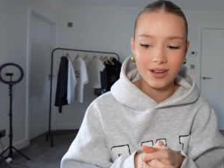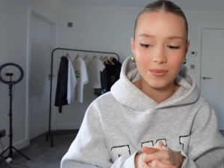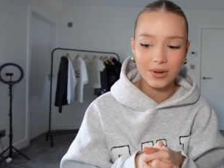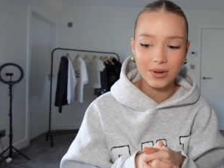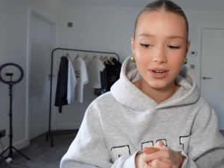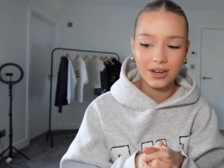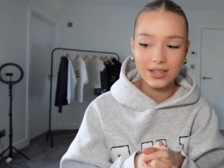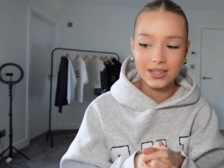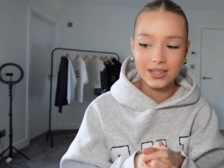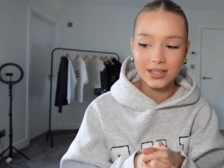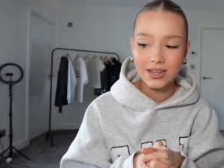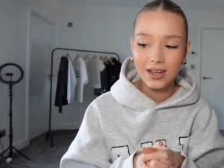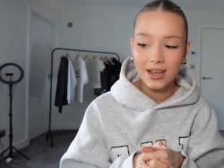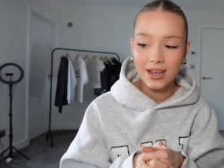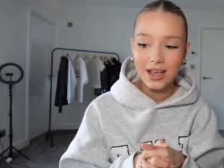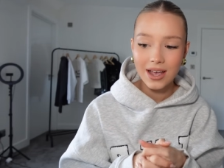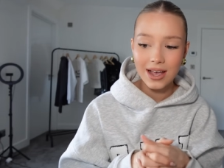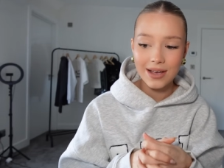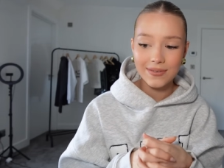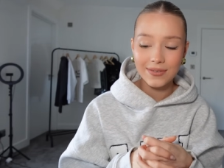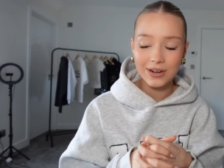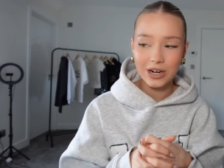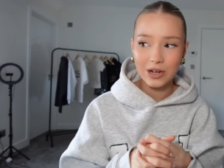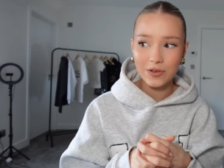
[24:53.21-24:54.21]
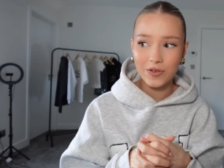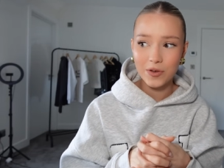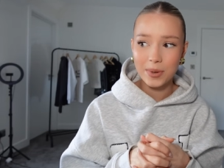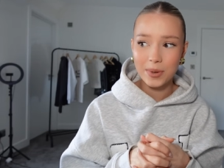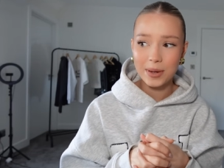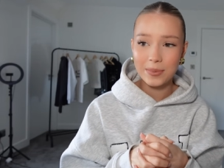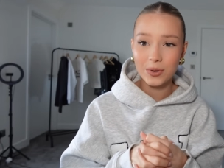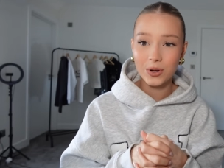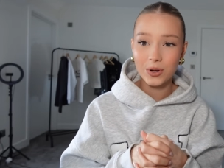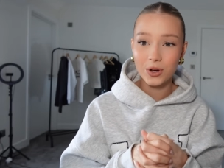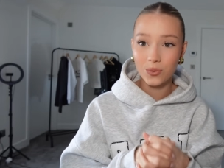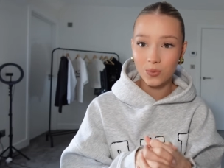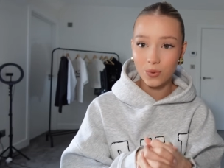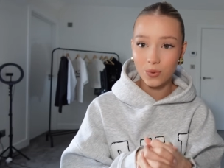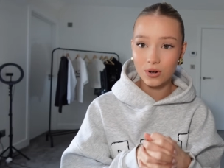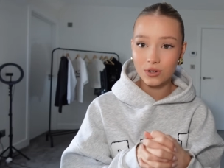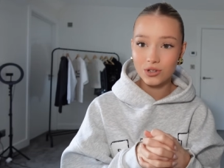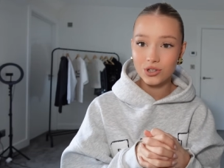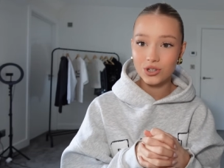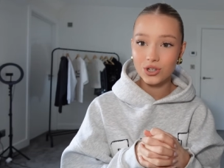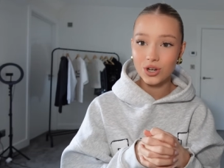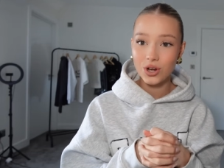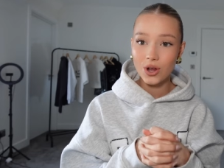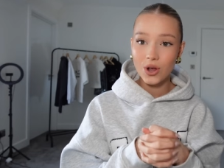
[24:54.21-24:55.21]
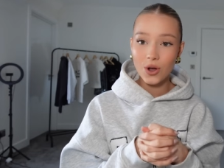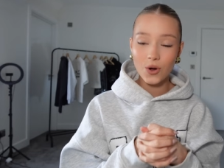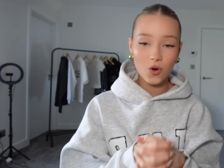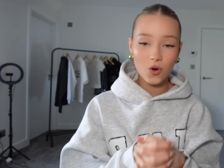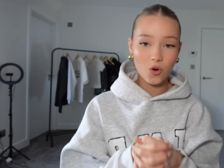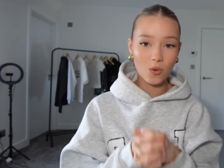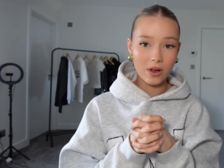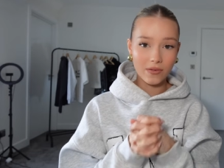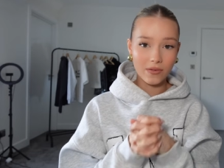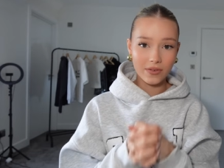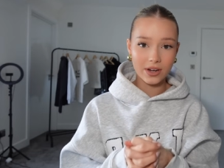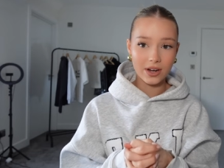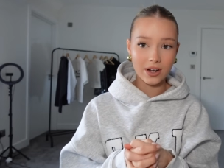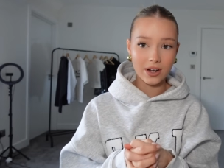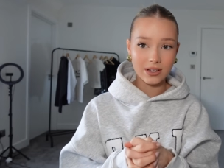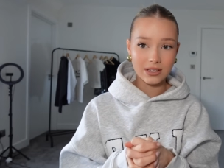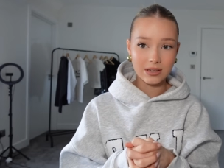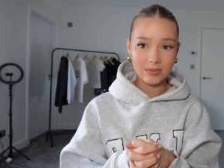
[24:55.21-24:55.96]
because I feel like for people who watch all my videos,